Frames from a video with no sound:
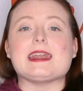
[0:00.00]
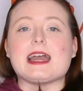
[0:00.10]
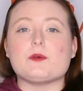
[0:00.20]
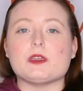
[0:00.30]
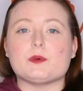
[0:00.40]

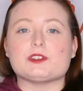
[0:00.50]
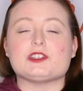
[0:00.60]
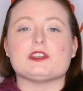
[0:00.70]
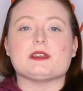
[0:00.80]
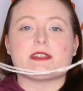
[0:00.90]
now what you want to
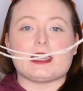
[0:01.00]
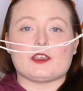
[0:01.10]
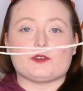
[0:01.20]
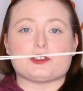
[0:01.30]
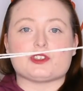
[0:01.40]
do is
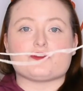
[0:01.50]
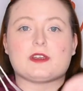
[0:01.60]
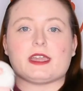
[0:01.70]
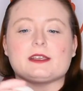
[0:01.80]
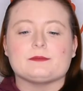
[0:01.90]
take your
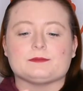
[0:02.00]
string,